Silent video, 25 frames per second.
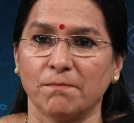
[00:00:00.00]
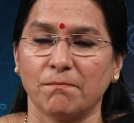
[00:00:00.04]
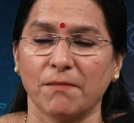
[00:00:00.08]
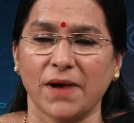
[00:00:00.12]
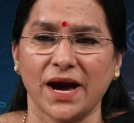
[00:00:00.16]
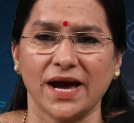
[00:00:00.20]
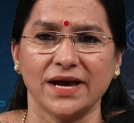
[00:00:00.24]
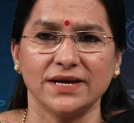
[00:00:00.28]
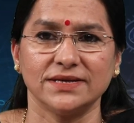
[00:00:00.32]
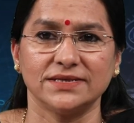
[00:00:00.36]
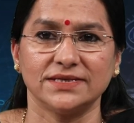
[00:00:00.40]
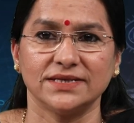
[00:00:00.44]

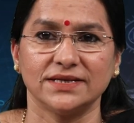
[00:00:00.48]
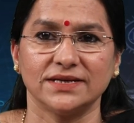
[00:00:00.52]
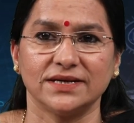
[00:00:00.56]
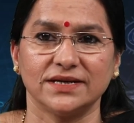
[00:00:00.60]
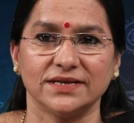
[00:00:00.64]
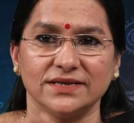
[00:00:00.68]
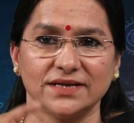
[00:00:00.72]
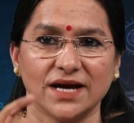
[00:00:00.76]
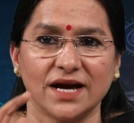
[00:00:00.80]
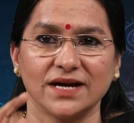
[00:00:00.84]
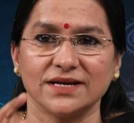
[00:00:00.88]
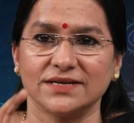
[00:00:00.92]
My
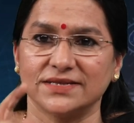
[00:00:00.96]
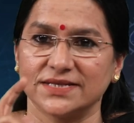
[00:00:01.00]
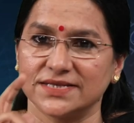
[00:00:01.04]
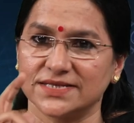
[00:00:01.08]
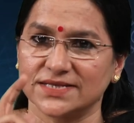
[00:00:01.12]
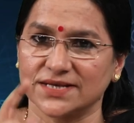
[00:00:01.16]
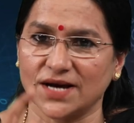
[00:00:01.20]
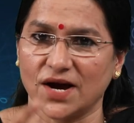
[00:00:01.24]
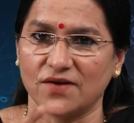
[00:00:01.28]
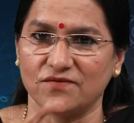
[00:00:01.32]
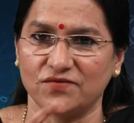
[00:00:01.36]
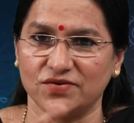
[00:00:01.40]
dear young
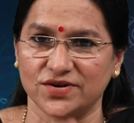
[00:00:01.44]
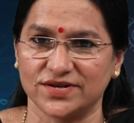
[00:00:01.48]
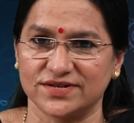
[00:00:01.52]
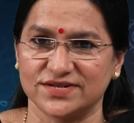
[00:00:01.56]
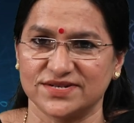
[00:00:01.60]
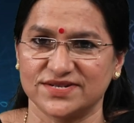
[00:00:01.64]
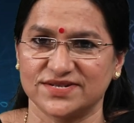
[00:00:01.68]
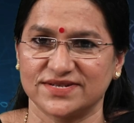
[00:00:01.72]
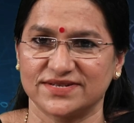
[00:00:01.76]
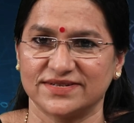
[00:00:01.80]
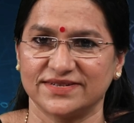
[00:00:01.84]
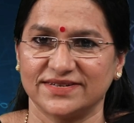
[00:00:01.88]

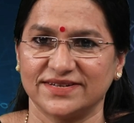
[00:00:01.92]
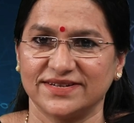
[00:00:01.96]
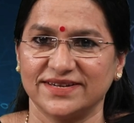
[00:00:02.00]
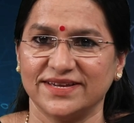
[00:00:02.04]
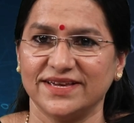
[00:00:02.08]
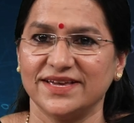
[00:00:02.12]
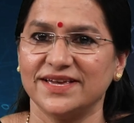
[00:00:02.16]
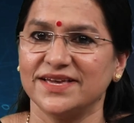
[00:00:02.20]
discoverers,